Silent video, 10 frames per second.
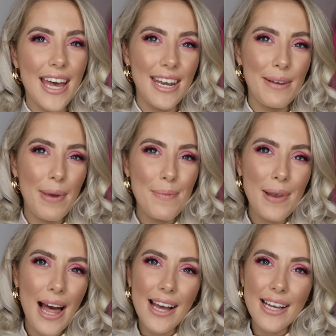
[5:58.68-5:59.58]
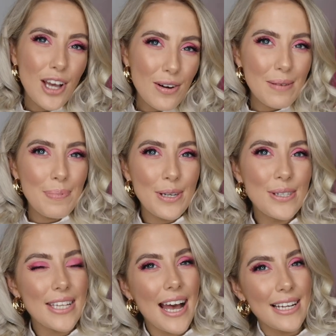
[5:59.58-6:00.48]
then my black Zara
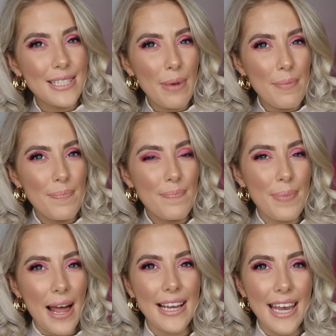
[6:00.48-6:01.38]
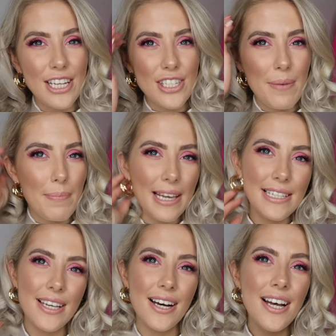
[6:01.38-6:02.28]
boots and my black H&M
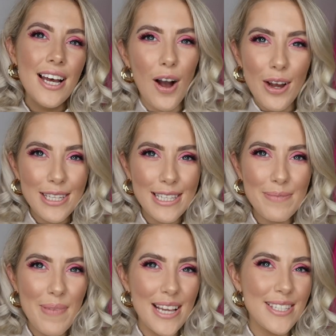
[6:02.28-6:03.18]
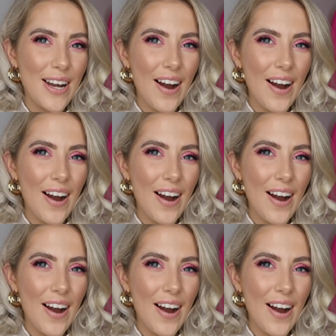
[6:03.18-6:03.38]
blazer. Regarding this blazer,